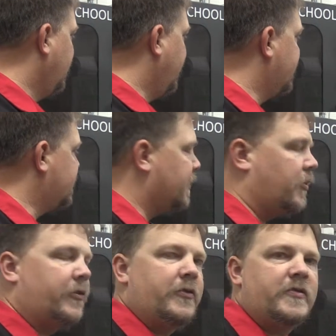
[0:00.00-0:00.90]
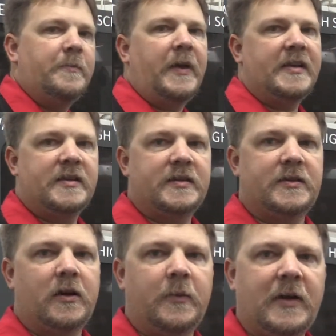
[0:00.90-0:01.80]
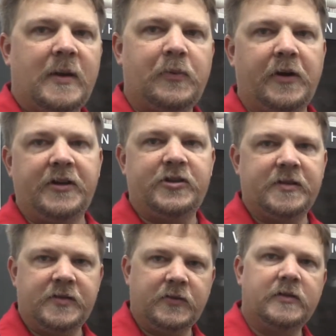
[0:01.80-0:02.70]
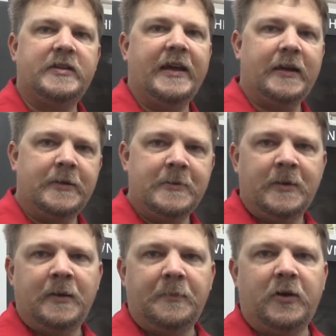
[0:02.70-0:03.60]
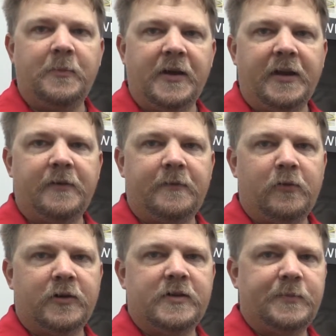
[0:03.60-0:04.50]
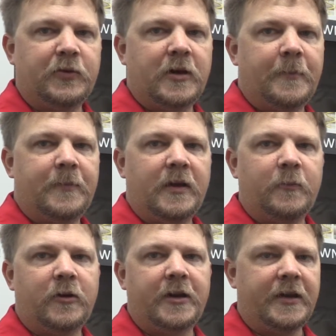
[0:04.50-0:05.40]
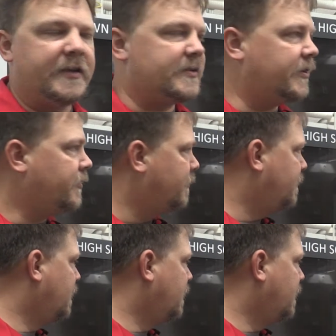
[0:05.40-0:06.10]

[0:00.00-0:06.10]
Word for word: and it's going to go through some basic startup operations so it'll take about a minute for it to boot up in what it needs to do.